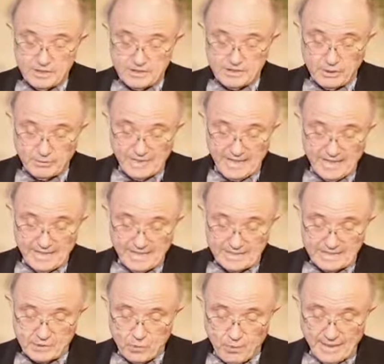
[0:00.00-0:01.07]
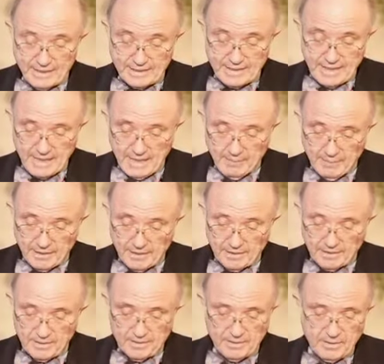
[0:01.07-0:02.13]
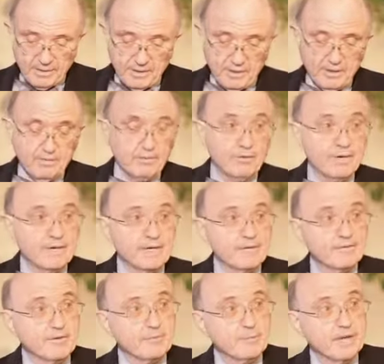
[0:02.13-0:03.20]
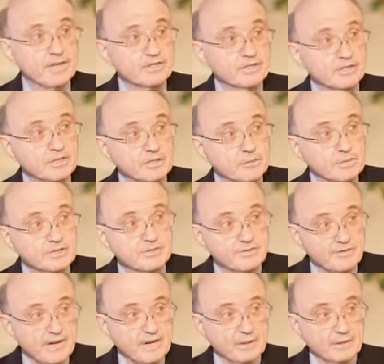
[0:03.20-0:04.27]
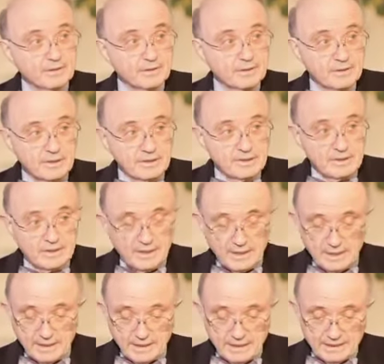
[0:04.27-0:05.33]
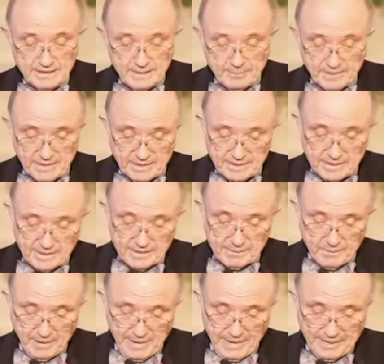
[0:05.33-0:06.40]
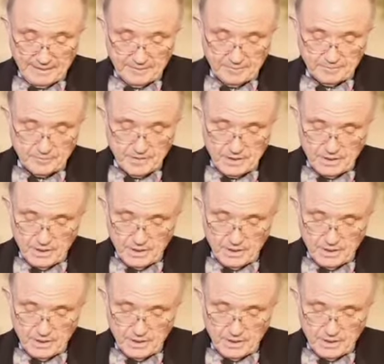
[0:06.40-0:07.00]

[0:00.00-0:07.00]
so that it is quite common for a given patient who has failed uh, Olympus plan